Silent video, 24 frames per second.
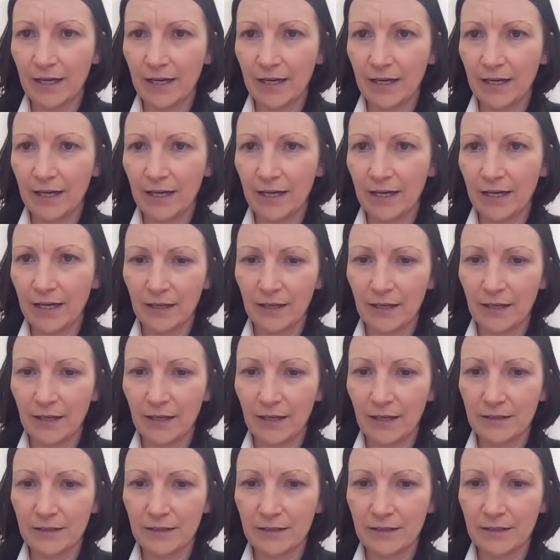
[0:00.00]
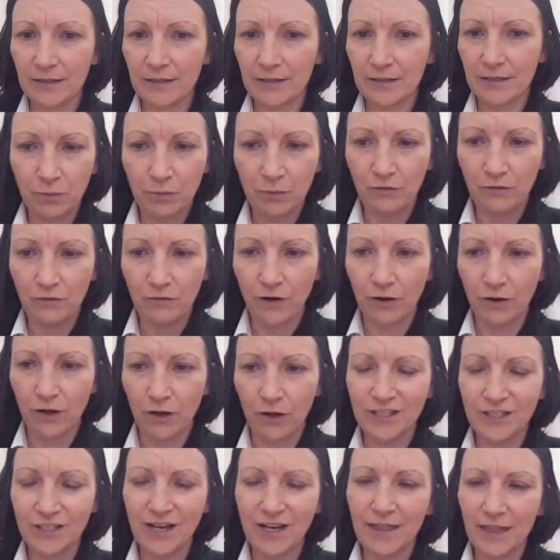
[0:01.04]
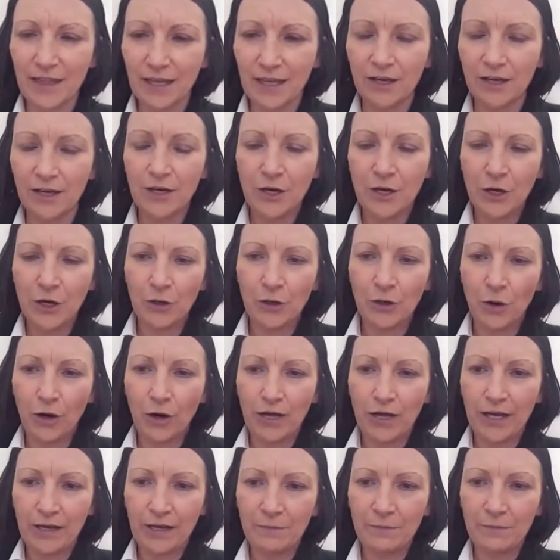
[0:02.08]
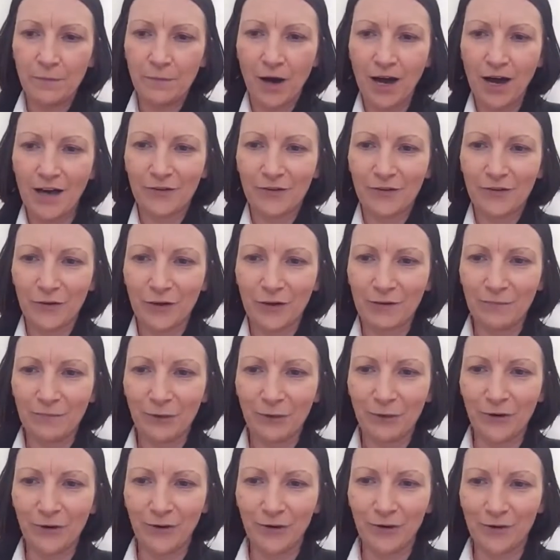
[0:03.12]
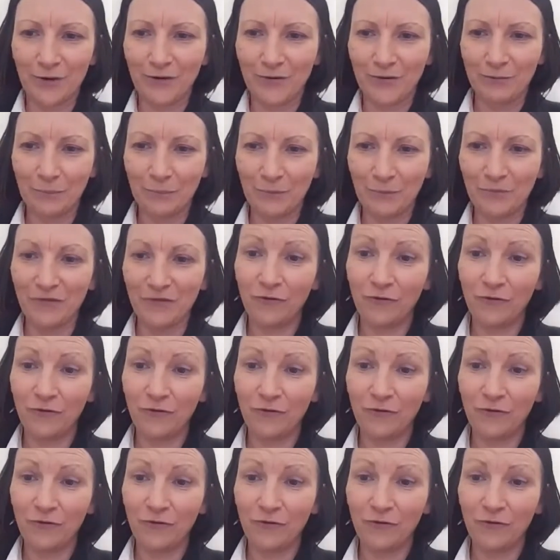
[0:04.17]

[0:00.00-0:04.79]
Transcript: getting a good balance with a lot of our portfolios. And I think in my